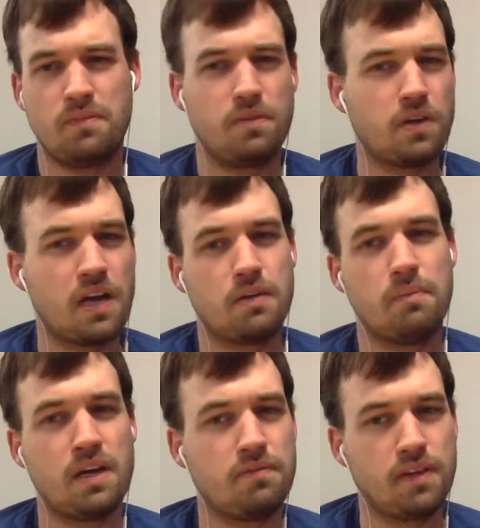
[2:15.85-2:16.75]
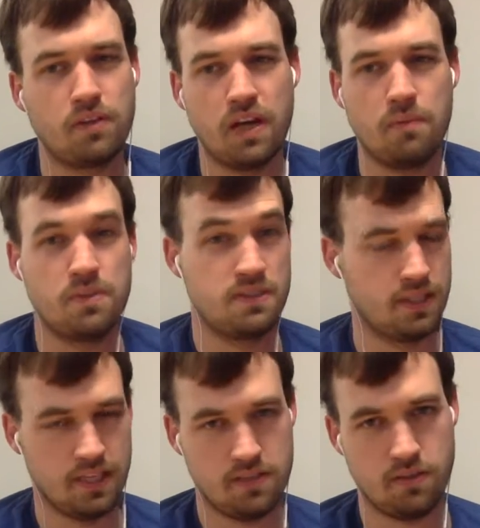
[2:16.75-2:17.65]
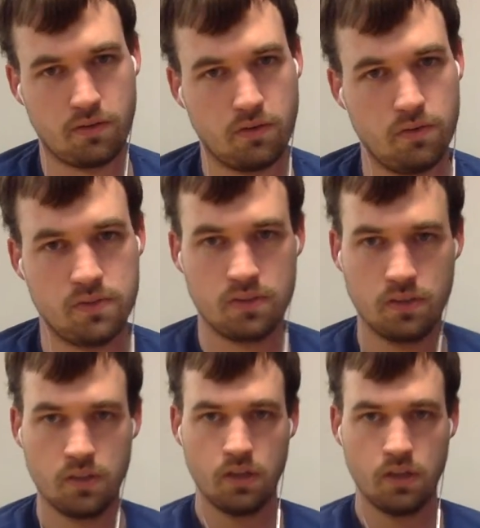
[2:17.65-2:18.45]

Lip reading: figure out how to modify their habits to get to their goals.